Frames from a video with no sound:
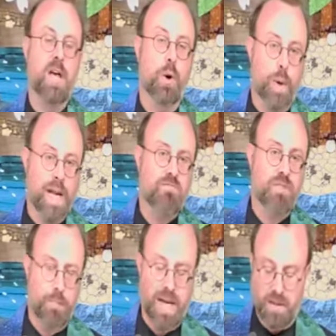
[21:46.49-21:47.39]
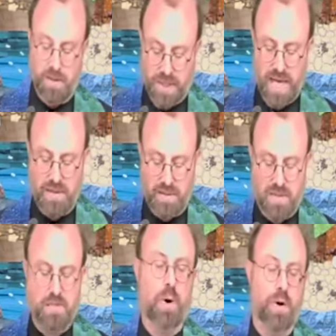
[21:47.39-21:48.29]
we rebelled
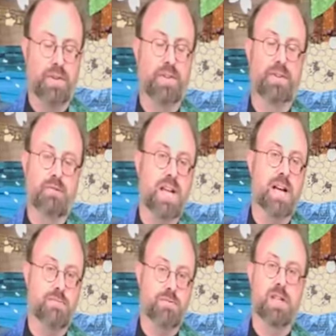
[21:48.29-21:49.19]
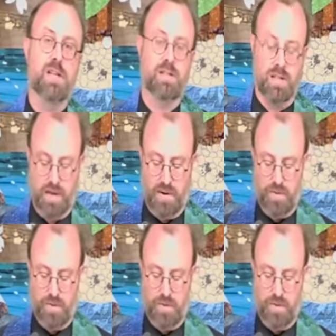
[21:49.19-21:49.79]
against more than 300 years ago.